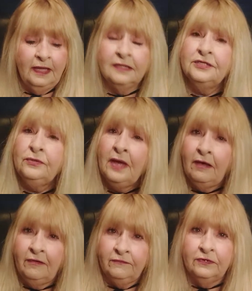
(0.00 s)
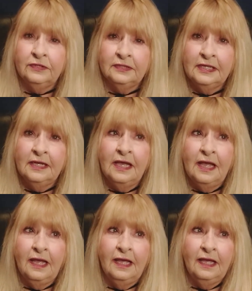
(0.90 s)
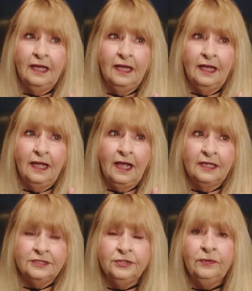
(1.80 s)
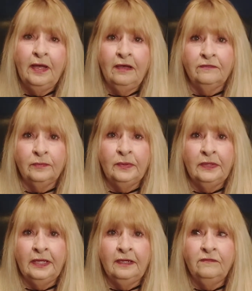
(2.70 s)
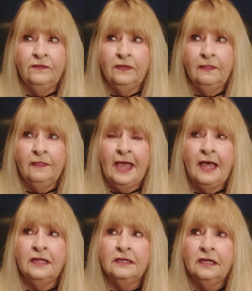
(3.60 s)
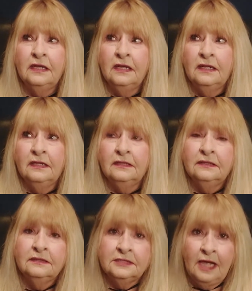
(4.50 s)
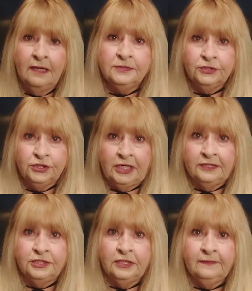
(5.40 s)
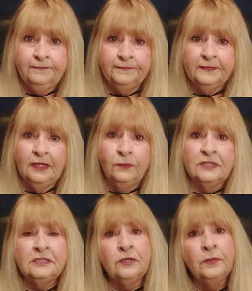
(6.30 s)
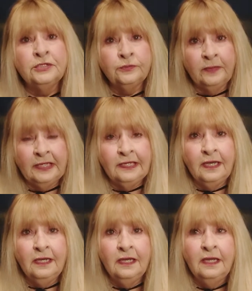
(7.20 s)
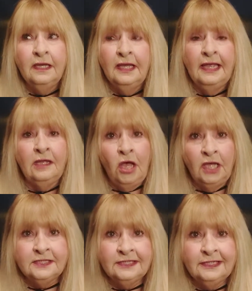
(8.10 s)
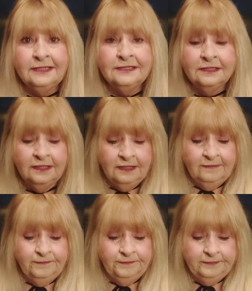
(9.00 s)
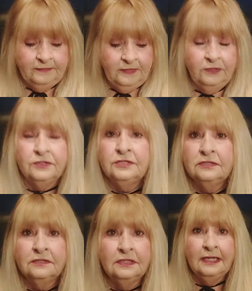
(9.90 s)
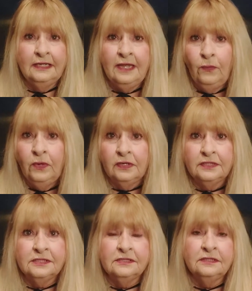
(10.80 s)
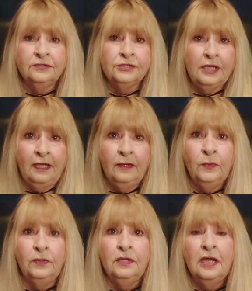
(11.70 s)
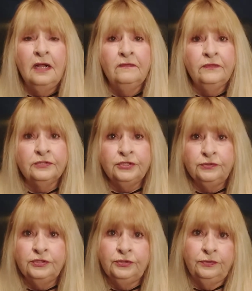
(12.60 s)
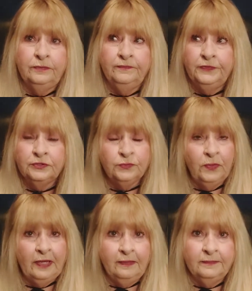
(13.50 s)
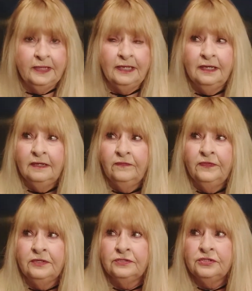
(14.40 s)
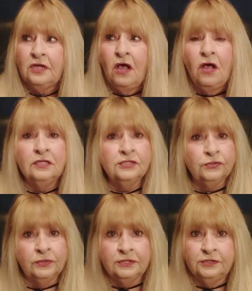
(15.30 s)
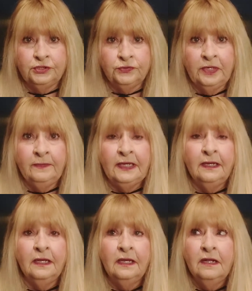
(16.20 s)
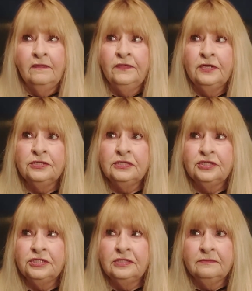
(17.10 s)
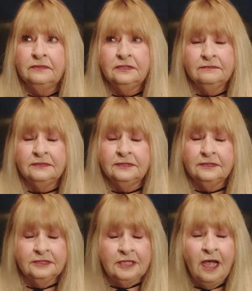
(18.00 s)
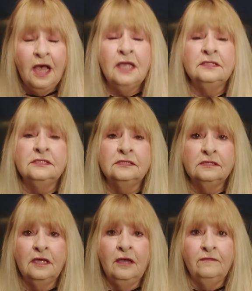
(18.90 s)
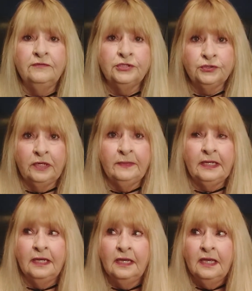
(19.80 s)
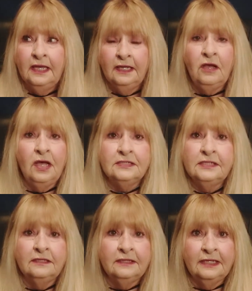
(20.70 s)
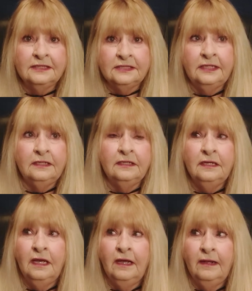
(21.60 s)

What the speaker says: I do, however, believe that times are changing, and with so much media and content, there's networks, there's cable, there's YouTube, there's web, there's all sorts of streaming. There's just tons of streaming and content that is needed